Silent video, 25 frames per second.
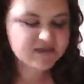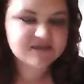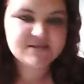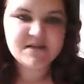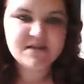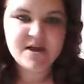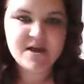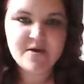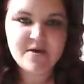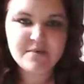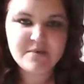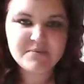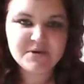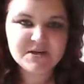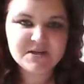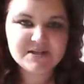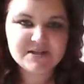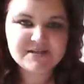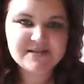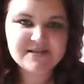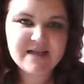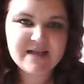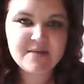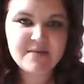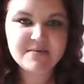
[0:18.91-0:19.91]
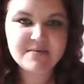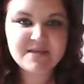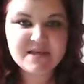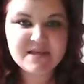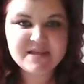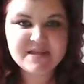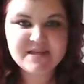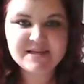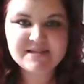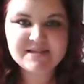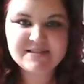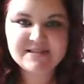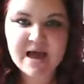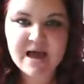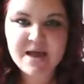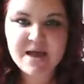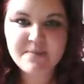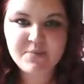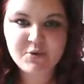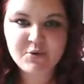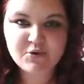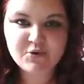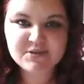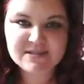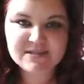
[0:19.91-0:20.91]
So I'm going to start with the things that I
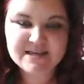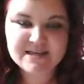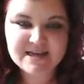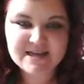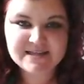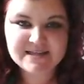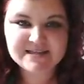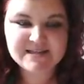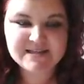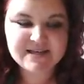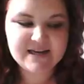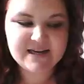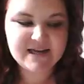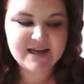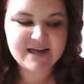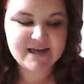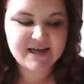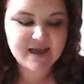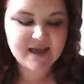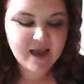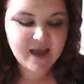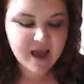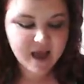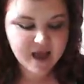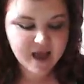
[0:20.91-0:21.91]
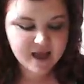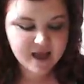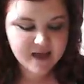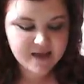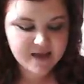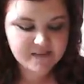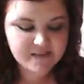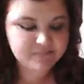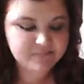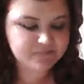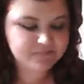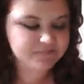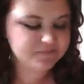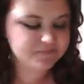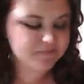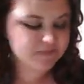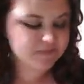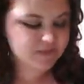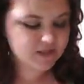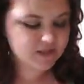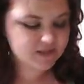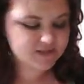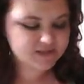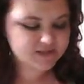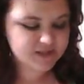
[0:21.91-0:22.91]
bought in Italy.
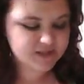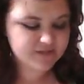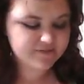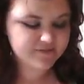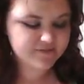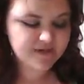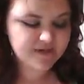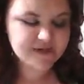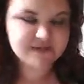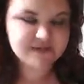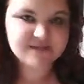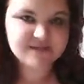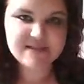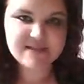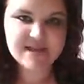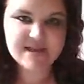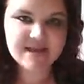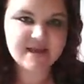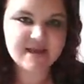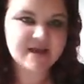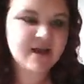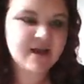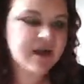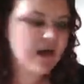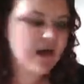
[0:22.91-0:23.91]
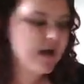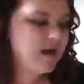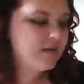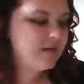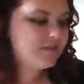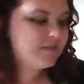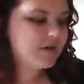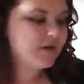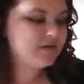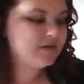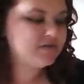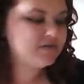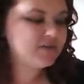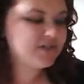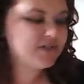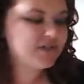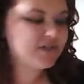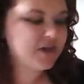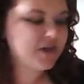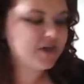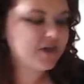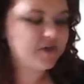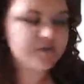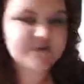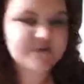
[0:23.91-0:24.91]
So the first thing I'm going to
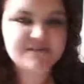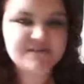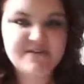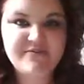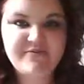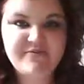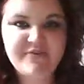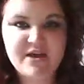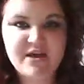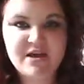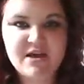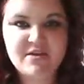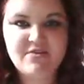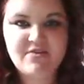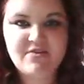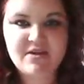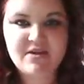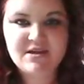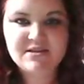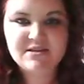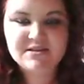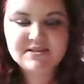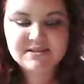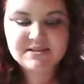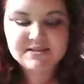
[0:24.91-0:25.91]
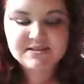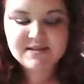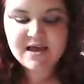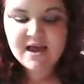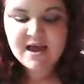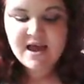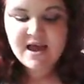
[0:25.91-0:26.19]
show you is a fragrance.